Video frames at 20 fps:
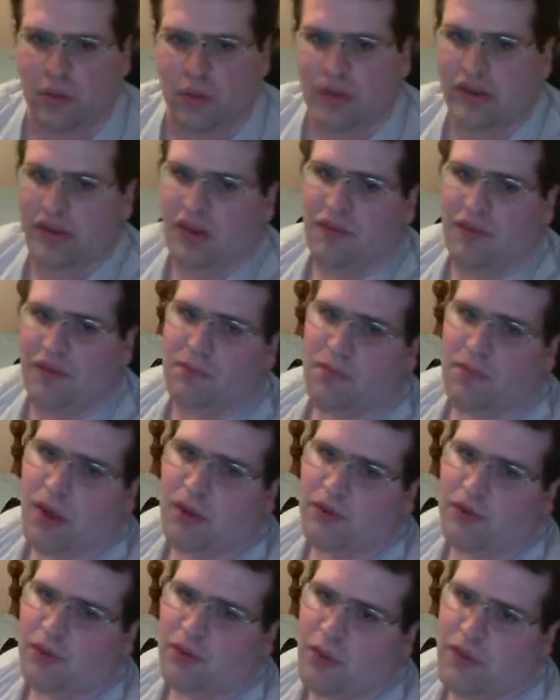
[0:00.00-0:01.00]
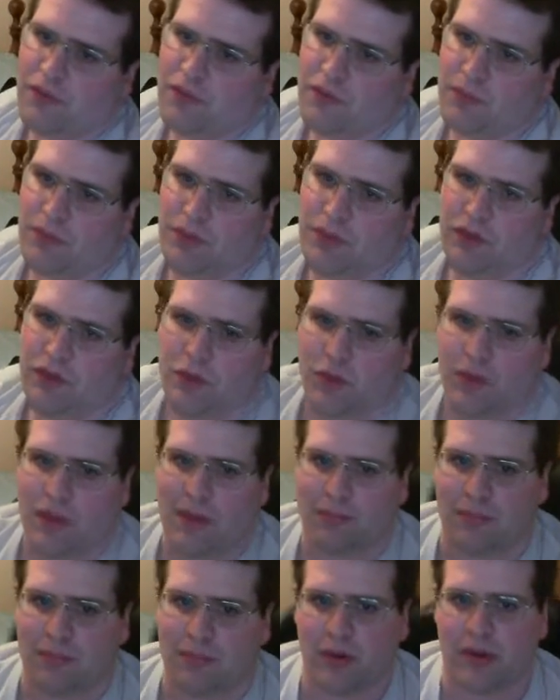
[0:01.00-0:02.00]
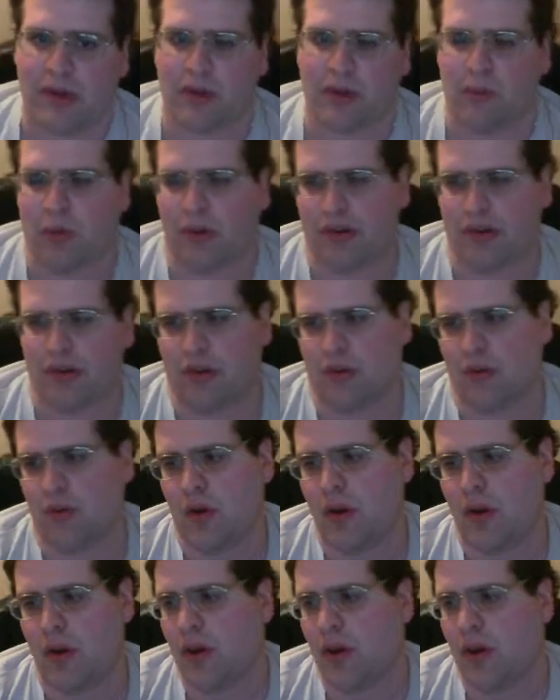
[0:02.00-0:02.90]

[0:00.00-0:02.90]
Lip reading: was 7 miles away from the school that Brittany went to.